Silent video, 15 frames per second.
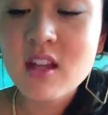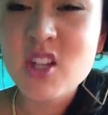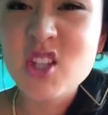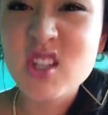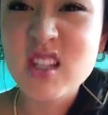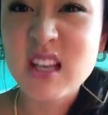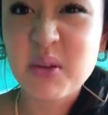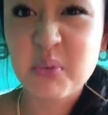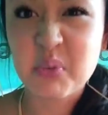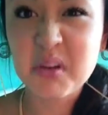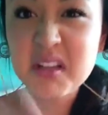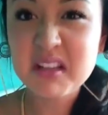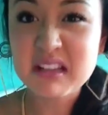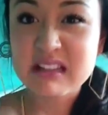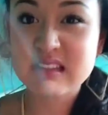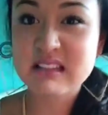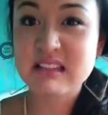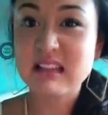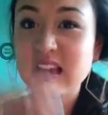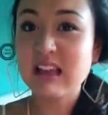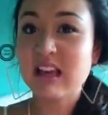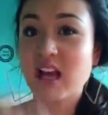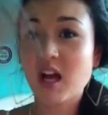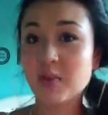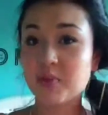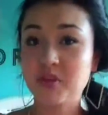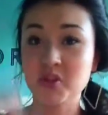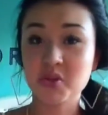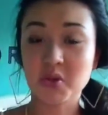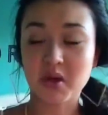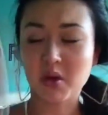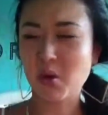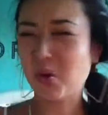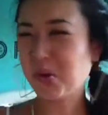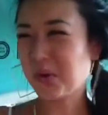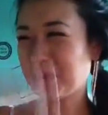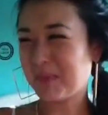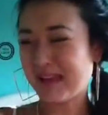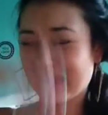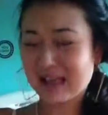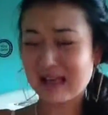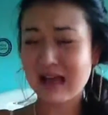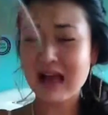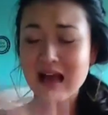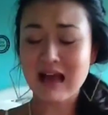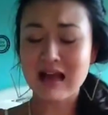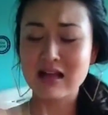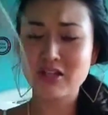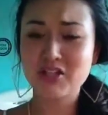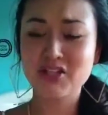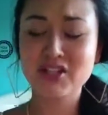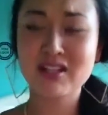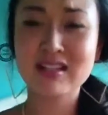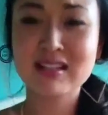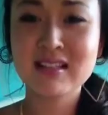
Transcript: she's, like, really stinking up the joint. Holy gosh.